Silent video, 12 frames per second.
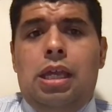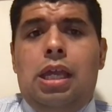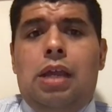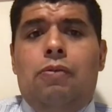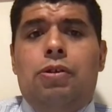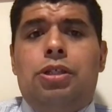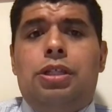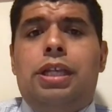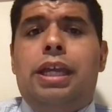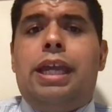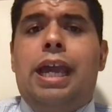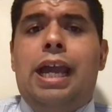And we should
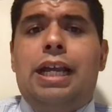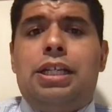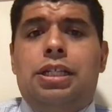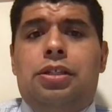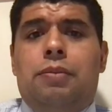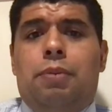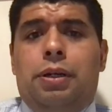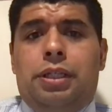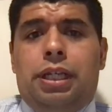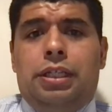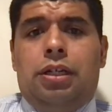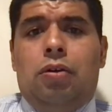take action to
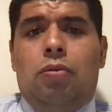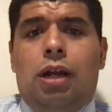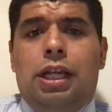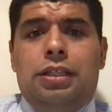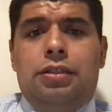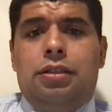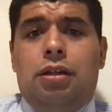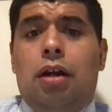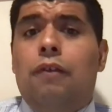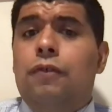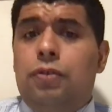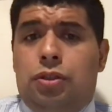protect our rights, our
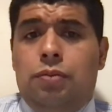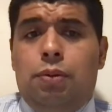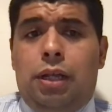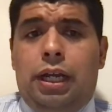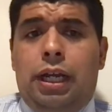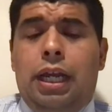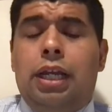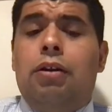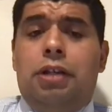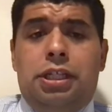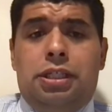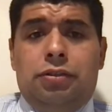food supply, and our
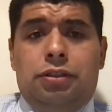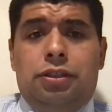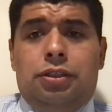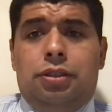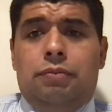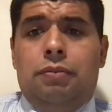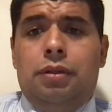ecosystem.